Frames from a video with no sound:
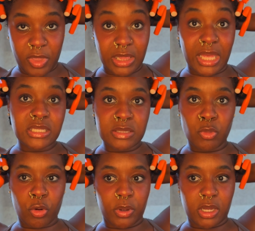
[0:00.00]
less is
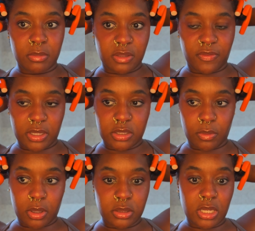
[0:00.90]
more when it comes to flexi
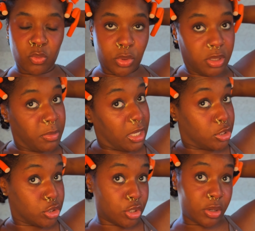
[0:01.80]
rods, and really making
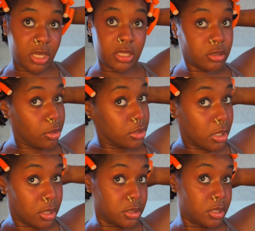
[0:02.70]
sure your ends are
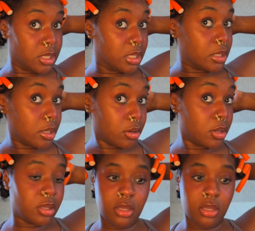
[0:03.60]
tucked and in there.